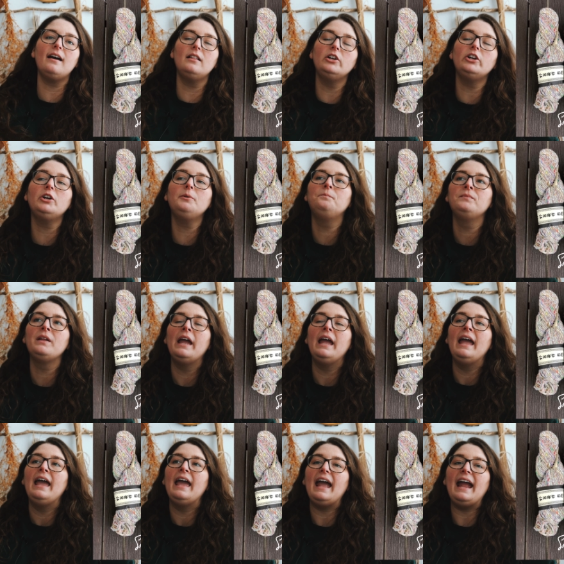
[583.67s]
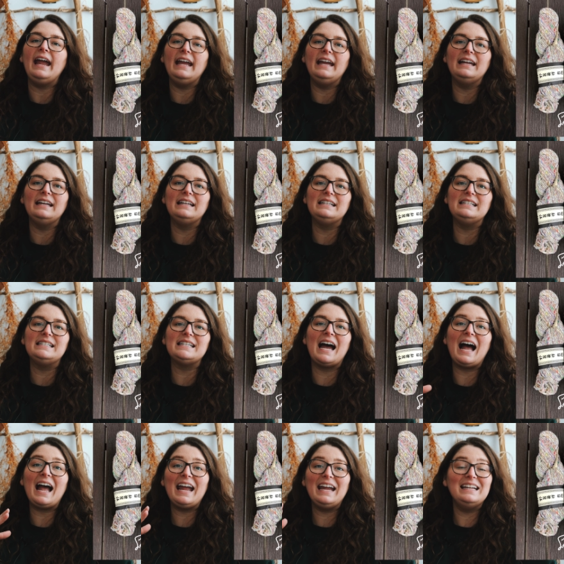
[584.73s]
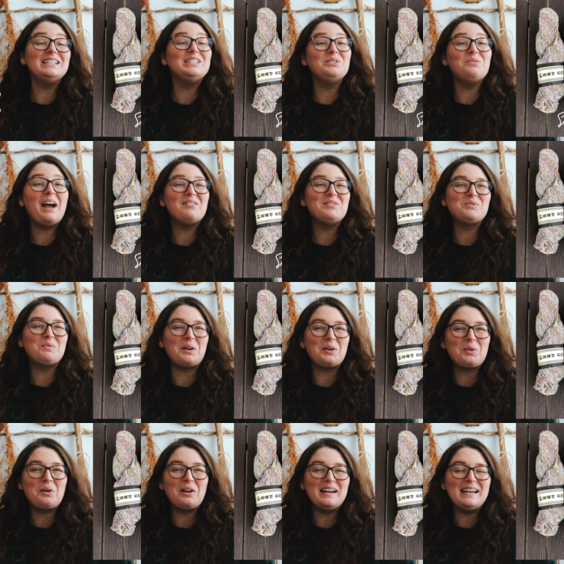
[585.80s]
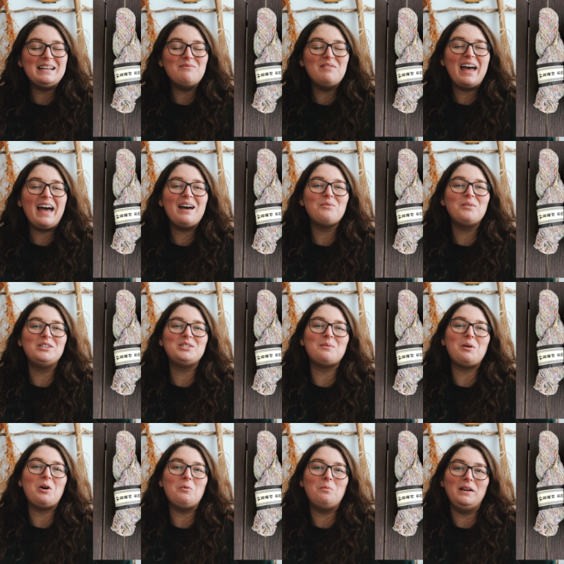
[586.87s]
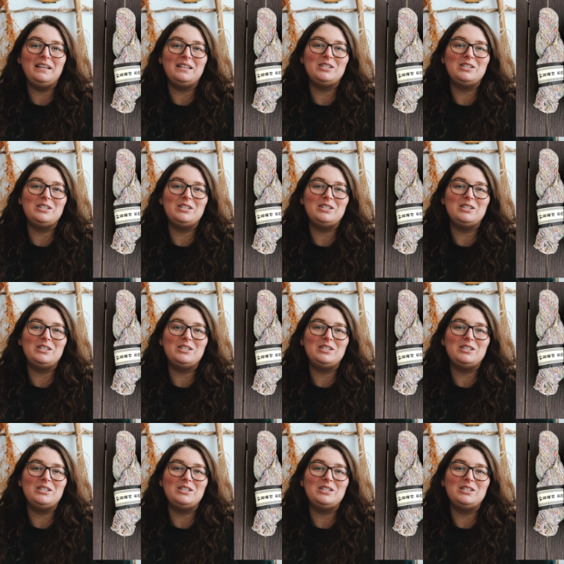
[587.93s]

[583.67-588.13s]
color. And I do have a sweater quantity of that, which I'm hoping